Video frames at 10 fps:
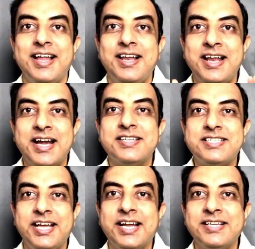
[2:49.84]
Let
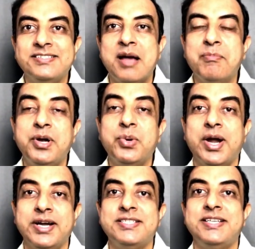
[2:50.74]
us take an example to
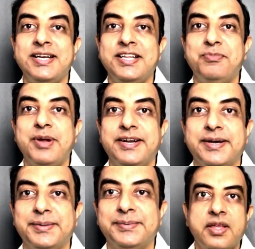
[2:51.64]
understand this
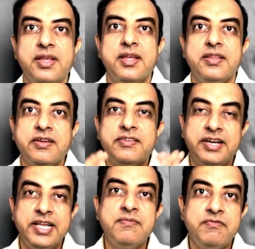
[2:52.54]
better. There's
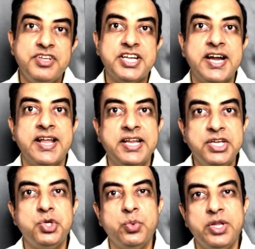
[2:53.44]
a team which had an
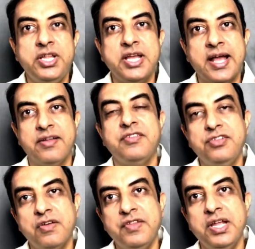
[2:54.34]
issue with the
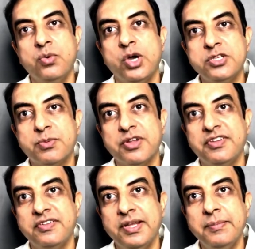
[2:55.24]
accuracy of the invoice
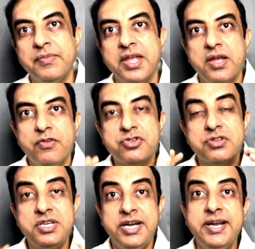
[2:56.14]
processing, which
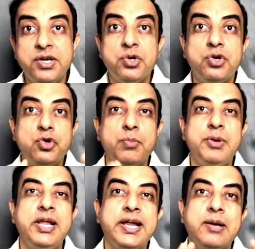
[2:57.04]
was leading to
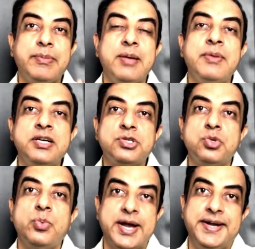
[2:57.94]
duplicate payments
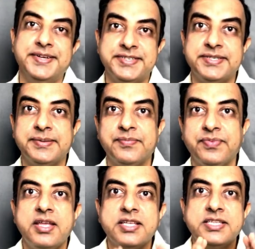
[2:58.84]
to vendors.
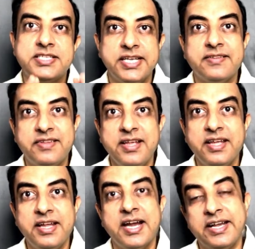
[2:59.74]
6
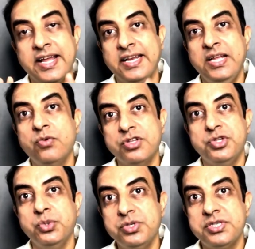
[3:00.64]
thinking hat technique
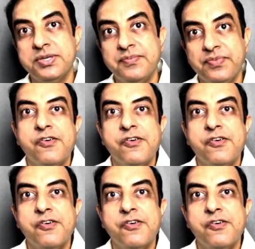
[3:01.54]
was used.